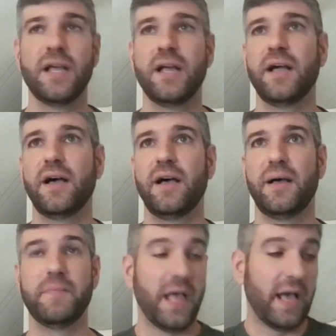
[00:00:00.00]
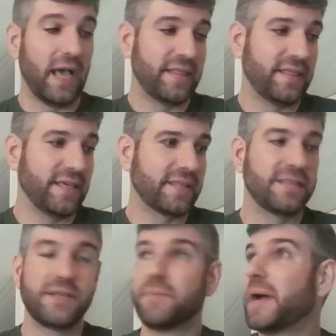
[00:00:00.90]
I think
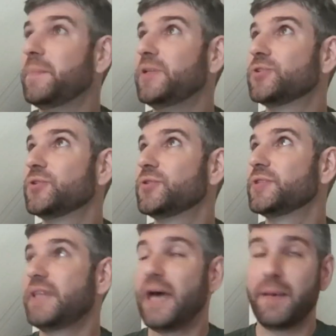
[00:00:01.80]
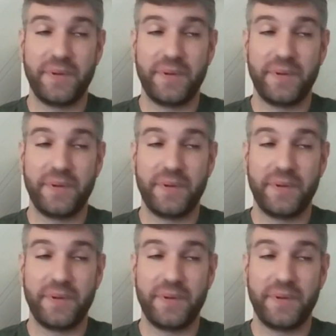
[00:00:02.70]
that there might be truth to that,